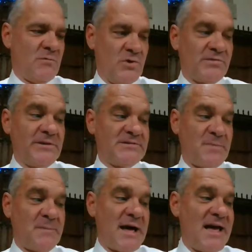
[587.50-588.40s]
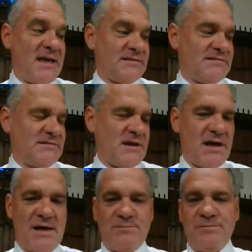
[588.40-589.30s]
Ruthless but pious,
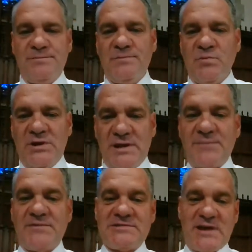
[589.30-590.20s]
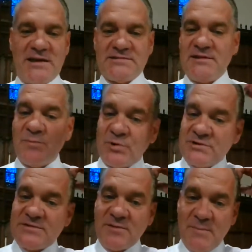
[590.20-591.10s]
really emphasized the
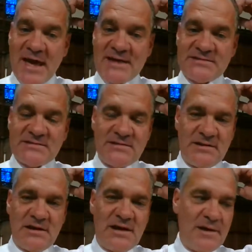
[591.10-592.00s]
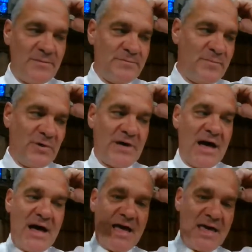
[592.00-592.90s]
importance of the Mass, both
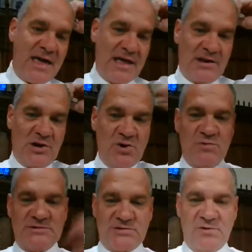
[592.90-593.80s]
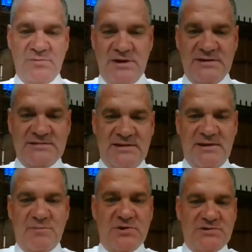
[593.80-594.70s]
high and low, and so you begin to see
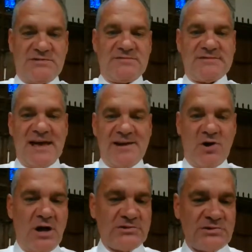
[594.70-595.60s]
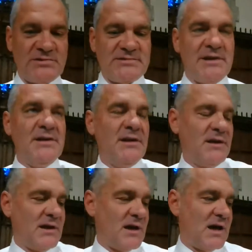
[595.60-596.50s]
the emergence of side altars
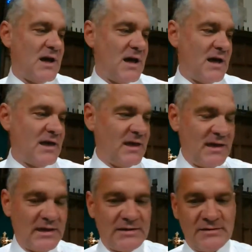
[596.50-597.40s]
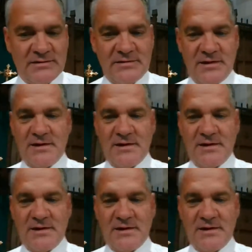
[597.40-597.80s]
and